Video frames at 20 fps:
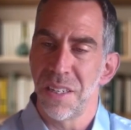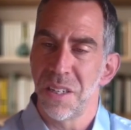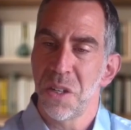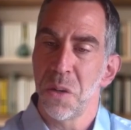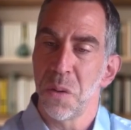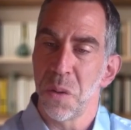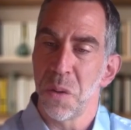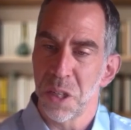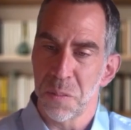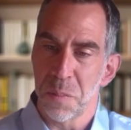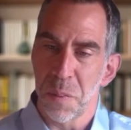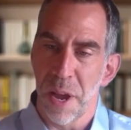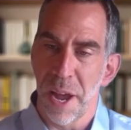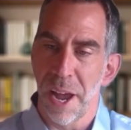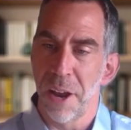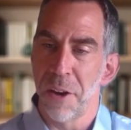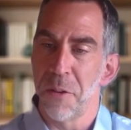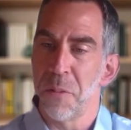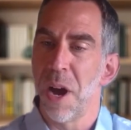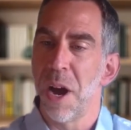to
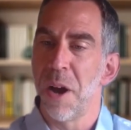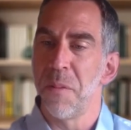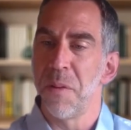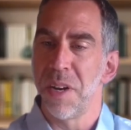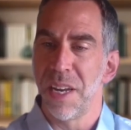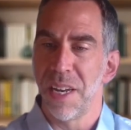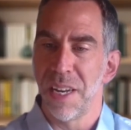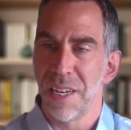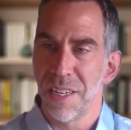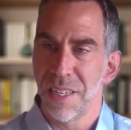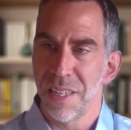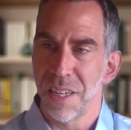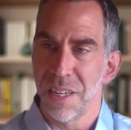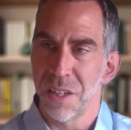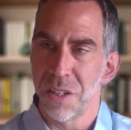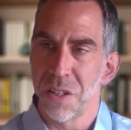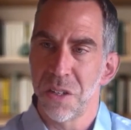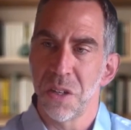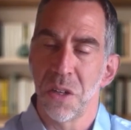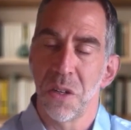expand, why we needed
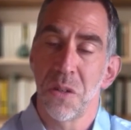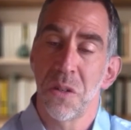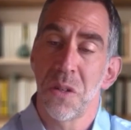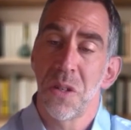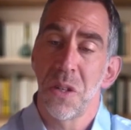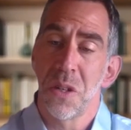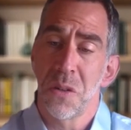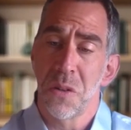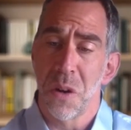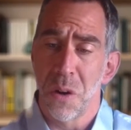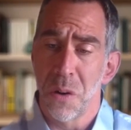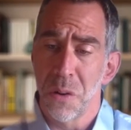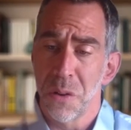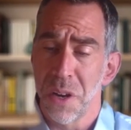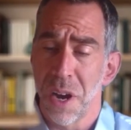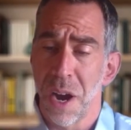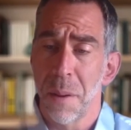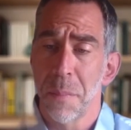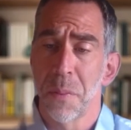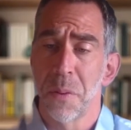to grow
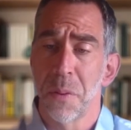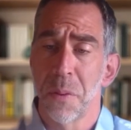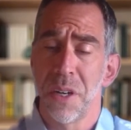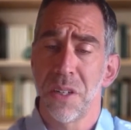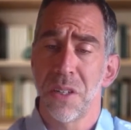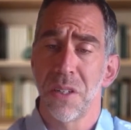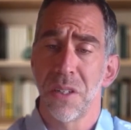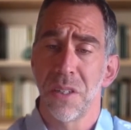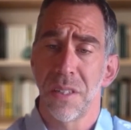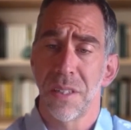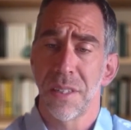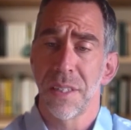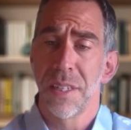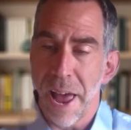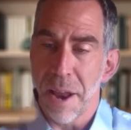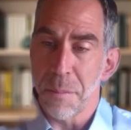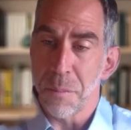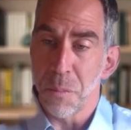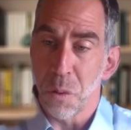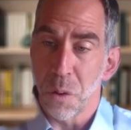the operations,
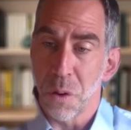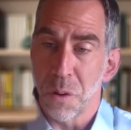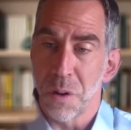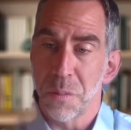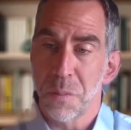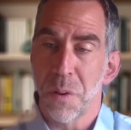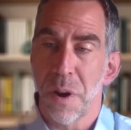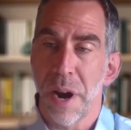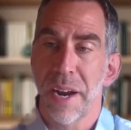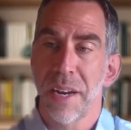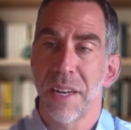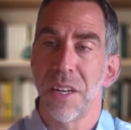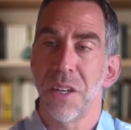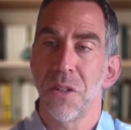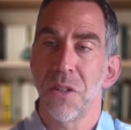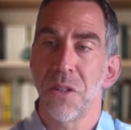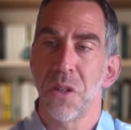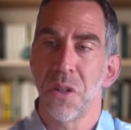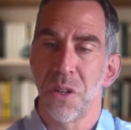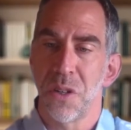add more
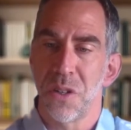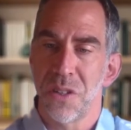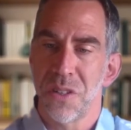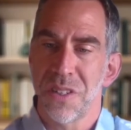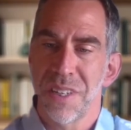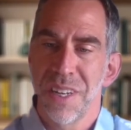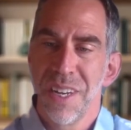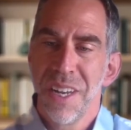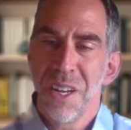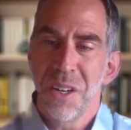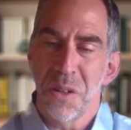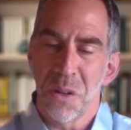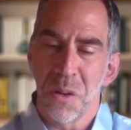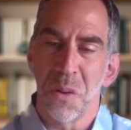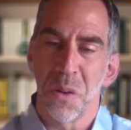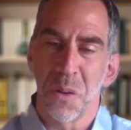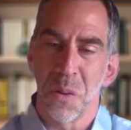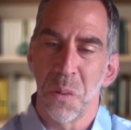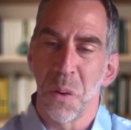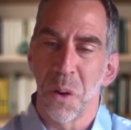practitioners,
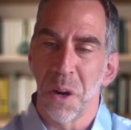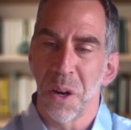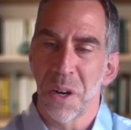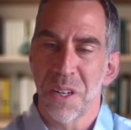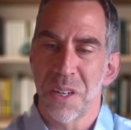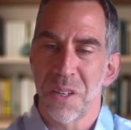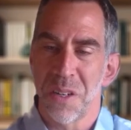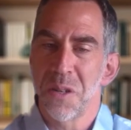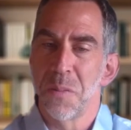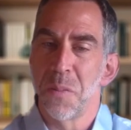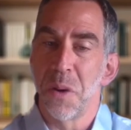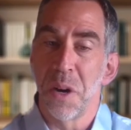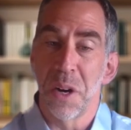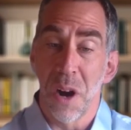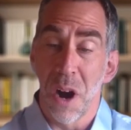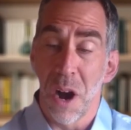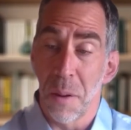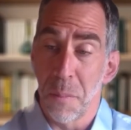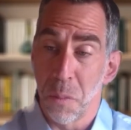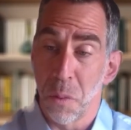do the work to
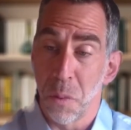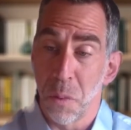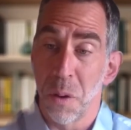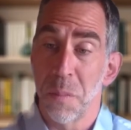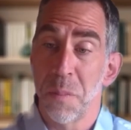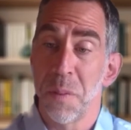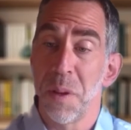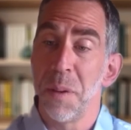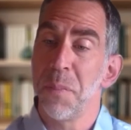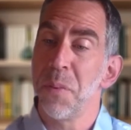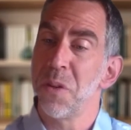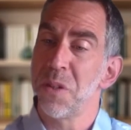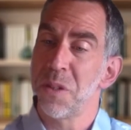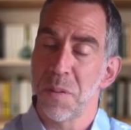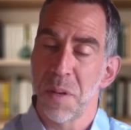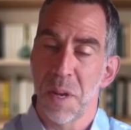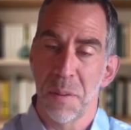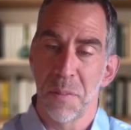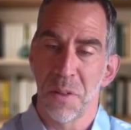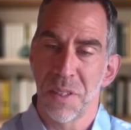bring on more people to
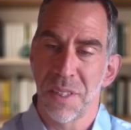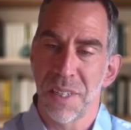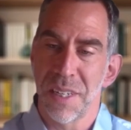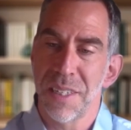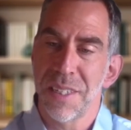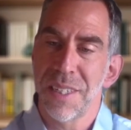be able to